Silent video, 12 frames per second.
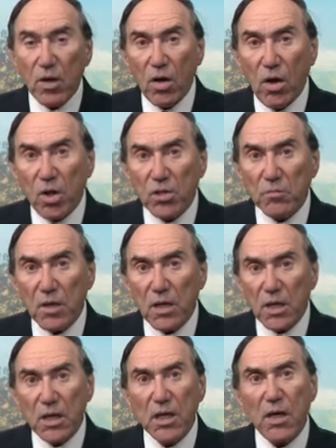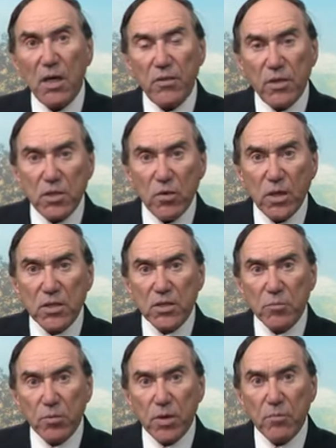Ultimately, the U.S.
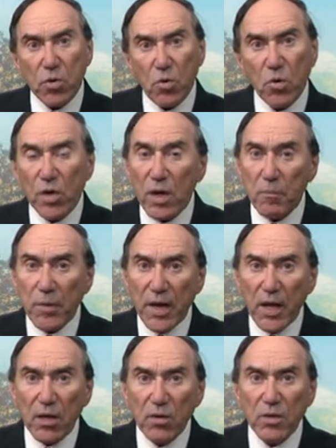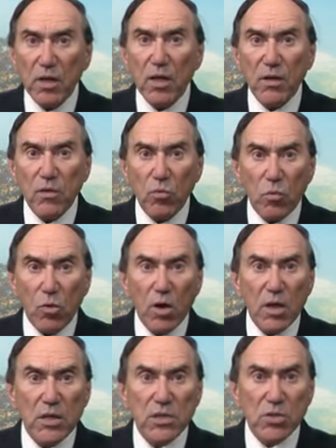Supreme Court upheld the
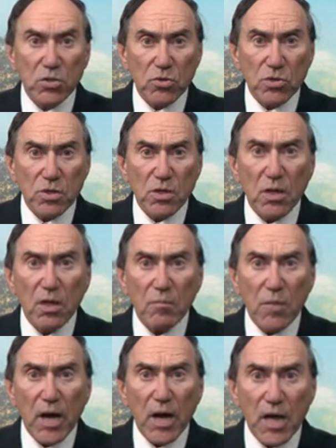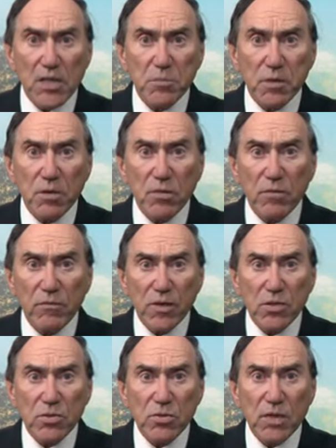warrantless searches by hospital
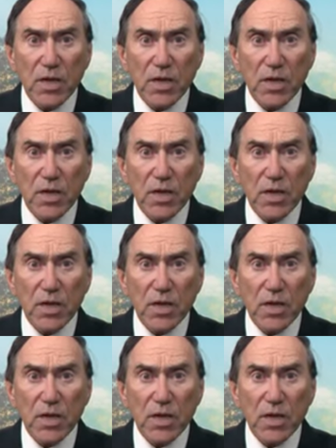officials